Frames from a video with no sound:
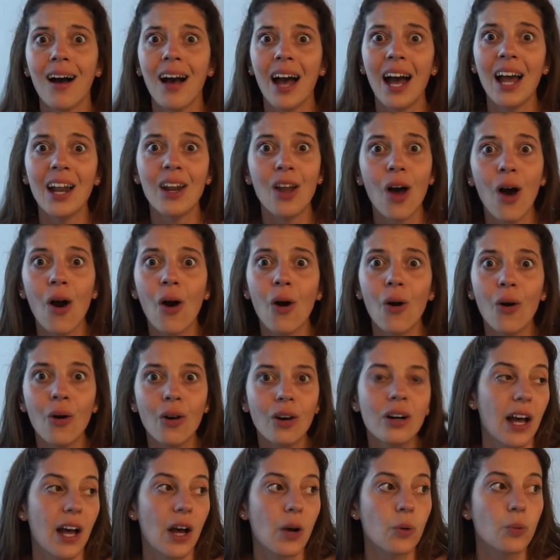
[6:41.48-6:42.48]
Hello!
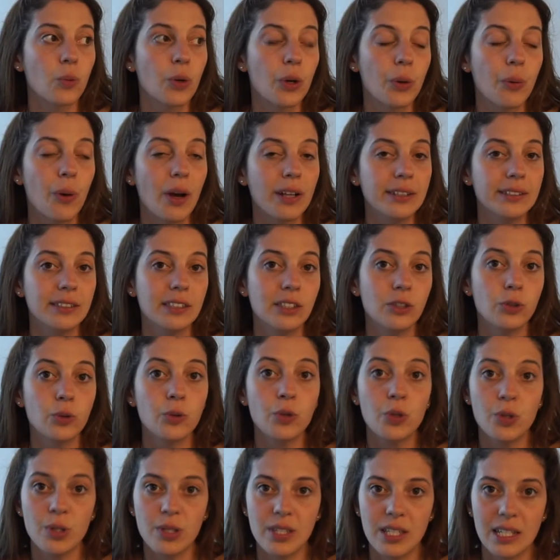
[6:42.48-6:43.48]
We went to
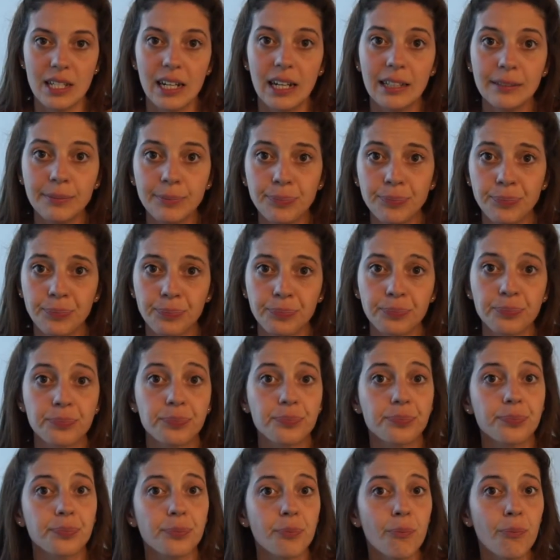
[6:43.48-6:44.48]
New Zealand,
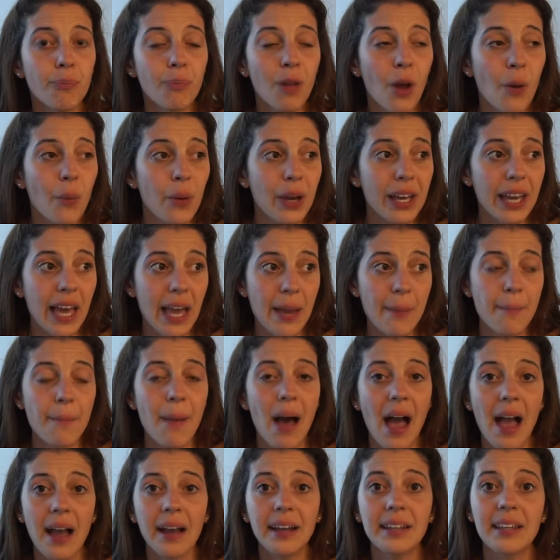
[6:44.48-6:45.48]
we came
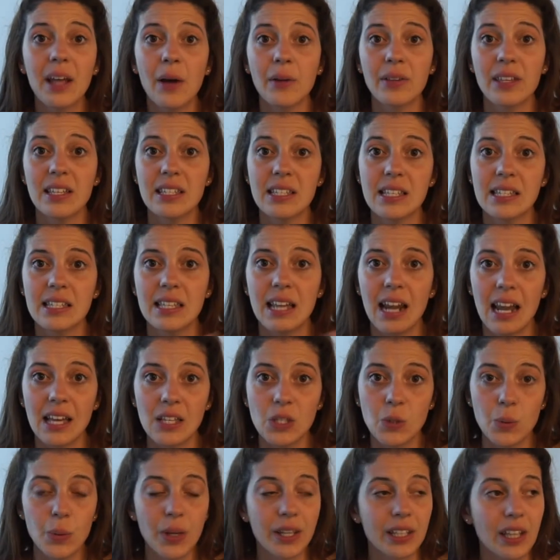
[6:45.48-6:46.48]
back, now this is the
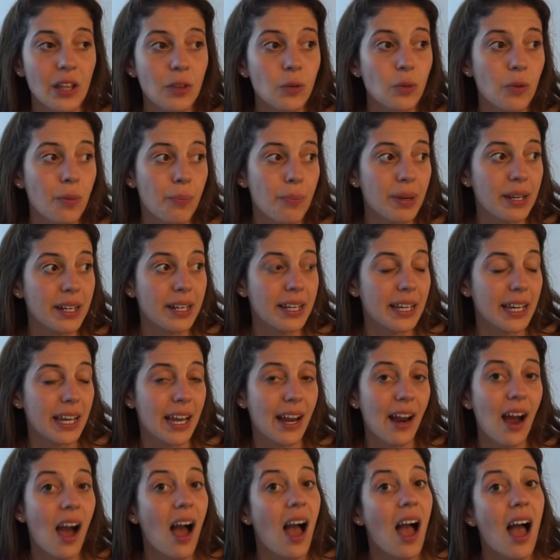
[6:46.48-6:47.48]
last week that we've been
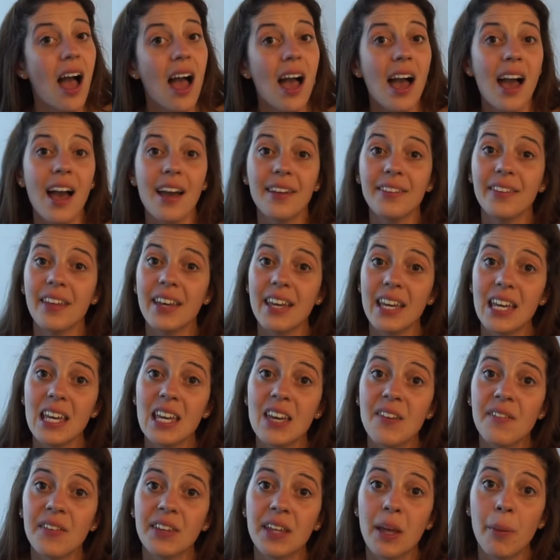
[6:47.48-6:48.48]
here, and they
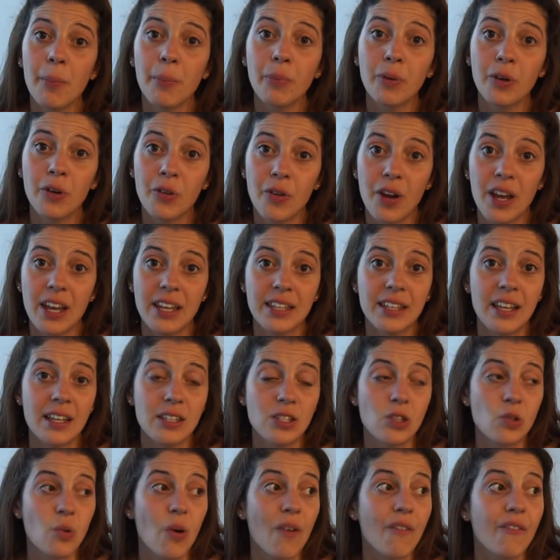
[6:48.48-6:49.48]
even upgrade
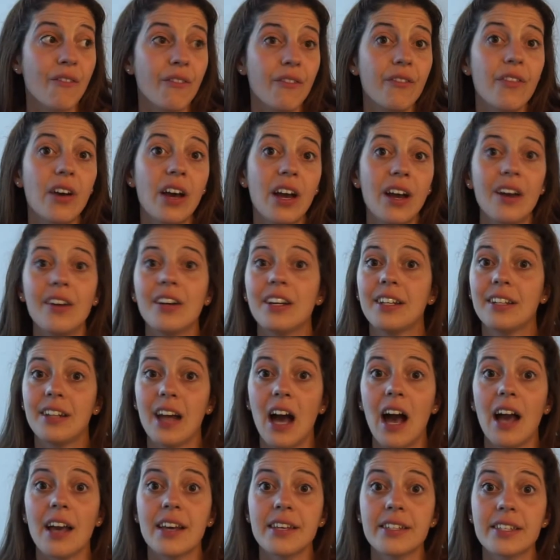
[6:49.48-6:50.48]
us to a very
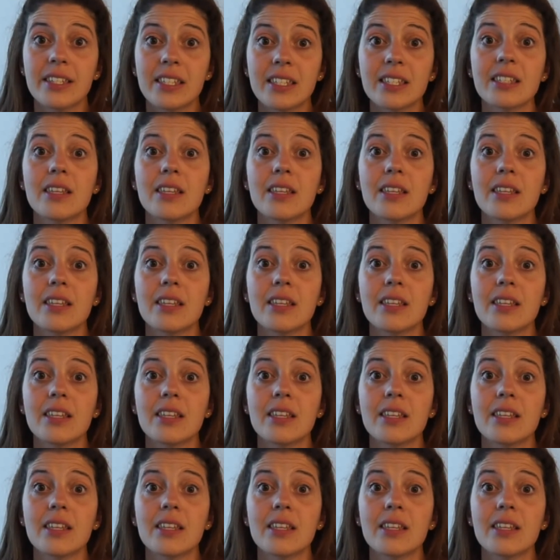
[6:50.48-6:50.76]
nice